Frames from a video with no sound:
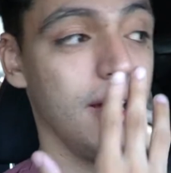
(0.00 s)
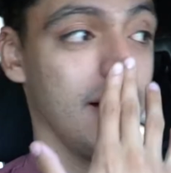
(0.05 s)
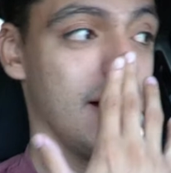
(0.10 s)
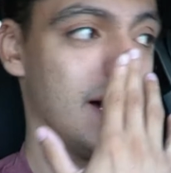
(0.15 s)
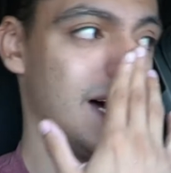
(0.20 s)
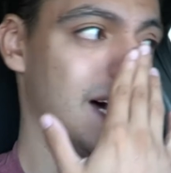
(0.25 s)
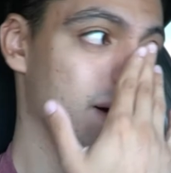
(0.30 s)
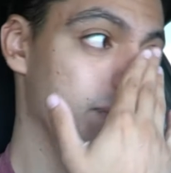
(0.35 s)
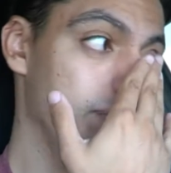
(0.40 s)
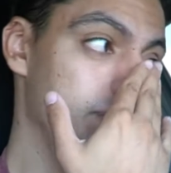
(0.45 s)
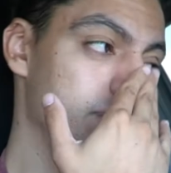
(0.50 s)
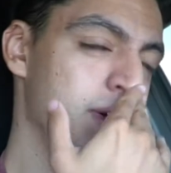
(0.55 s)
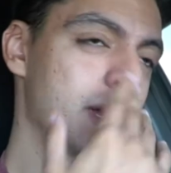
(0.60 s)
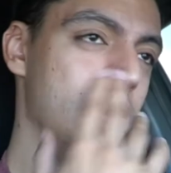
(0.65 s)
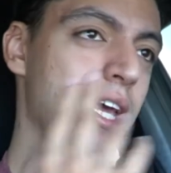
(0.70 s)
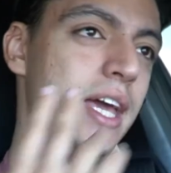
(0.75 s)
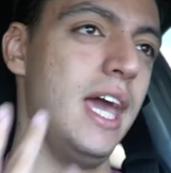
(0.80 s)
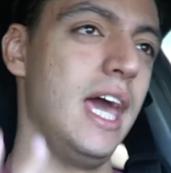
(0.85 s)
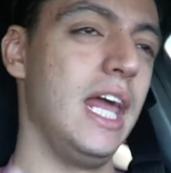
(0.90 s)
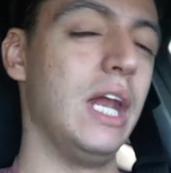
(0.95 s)
Um,
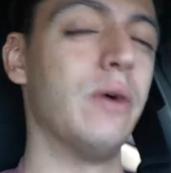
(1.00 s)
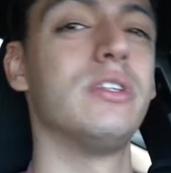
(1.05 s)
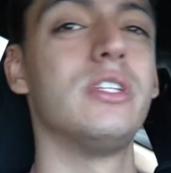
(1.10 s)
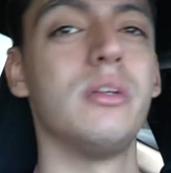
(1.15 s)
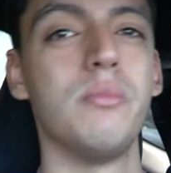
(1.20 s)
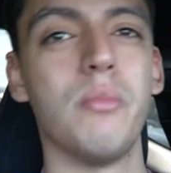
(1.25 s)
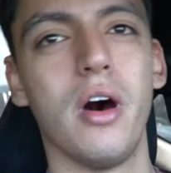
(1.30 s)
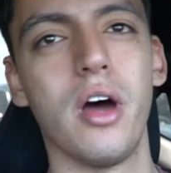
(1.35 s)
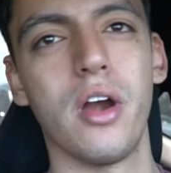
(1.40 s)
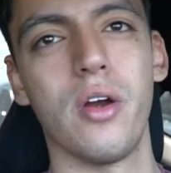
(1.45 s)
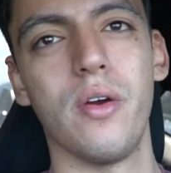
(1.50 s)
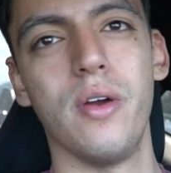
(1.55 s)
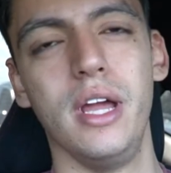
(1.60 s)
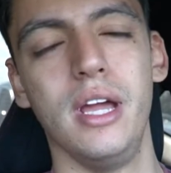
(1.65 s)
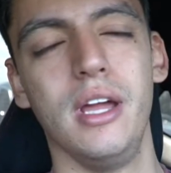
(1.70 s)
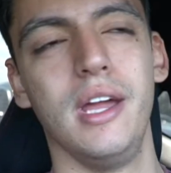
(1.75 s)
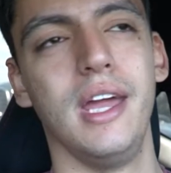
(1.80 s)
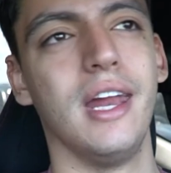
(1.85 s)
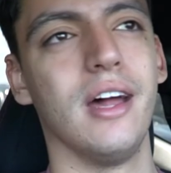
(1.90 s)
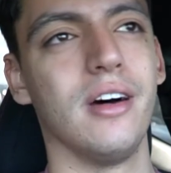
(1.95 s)
and it was in
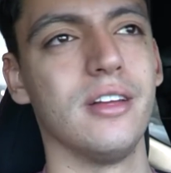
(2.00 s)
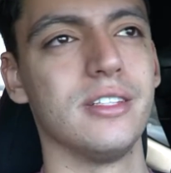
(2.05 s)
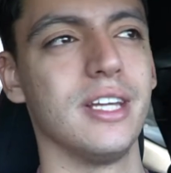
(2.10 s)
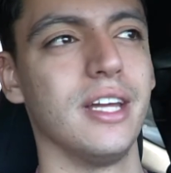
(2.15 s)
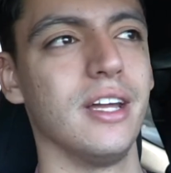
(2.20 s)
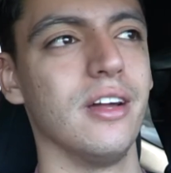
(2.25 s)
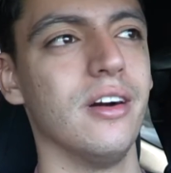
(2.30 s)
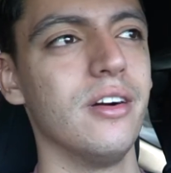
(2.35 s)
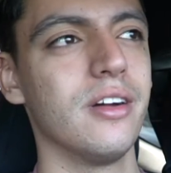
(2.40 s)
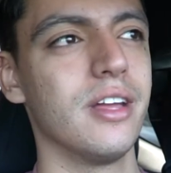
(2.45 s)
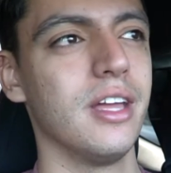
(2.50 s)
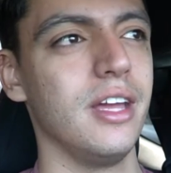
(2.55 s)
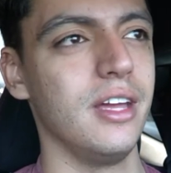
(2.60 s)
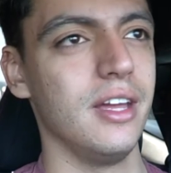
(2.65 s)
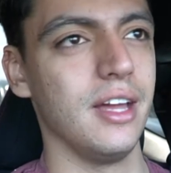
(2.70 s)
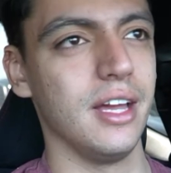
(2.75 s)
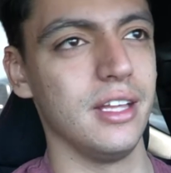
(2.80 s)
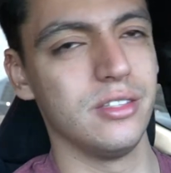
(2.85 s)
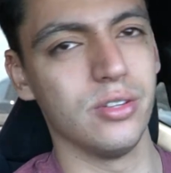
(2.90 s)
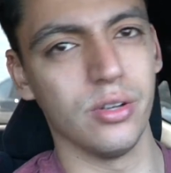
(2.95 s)
Monterey. And I was like,
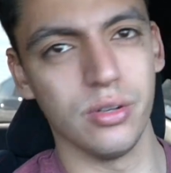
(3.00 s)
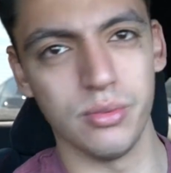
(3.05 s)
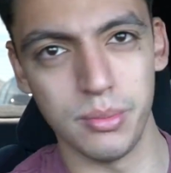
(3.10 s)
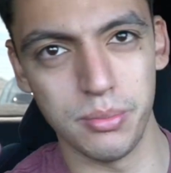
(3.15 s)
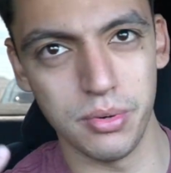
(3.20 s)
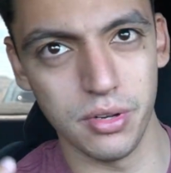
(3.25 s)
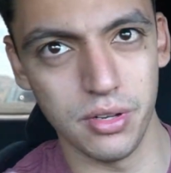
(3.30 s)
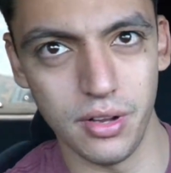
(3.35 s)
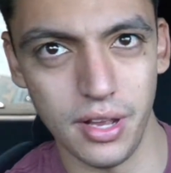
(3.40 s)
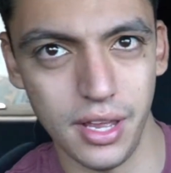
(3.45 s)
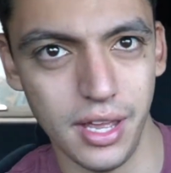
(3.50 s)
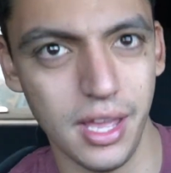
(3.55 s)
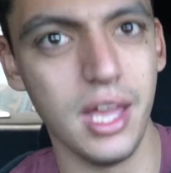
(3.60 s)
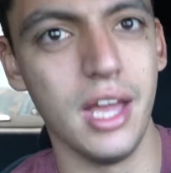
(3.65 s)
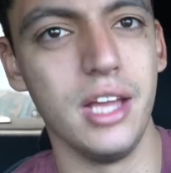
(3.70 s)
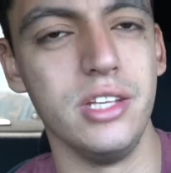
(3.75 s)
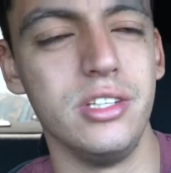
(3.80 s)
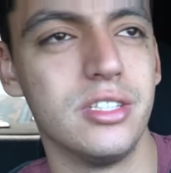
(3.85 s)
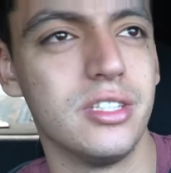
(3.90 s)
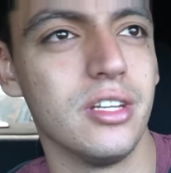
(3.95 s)
okay, I told my brother, like,
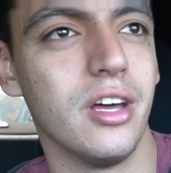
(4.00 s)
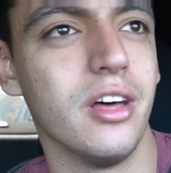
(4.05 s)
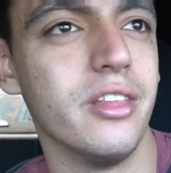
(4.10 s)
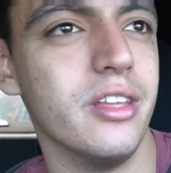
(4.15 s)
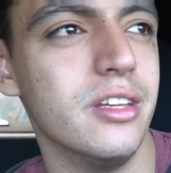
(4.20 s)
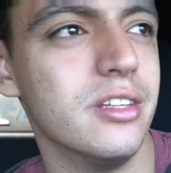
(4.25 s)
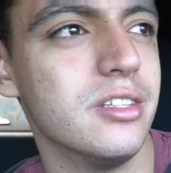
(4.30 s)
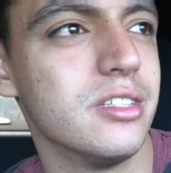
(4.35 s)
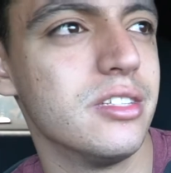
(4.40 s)
hey, I saw this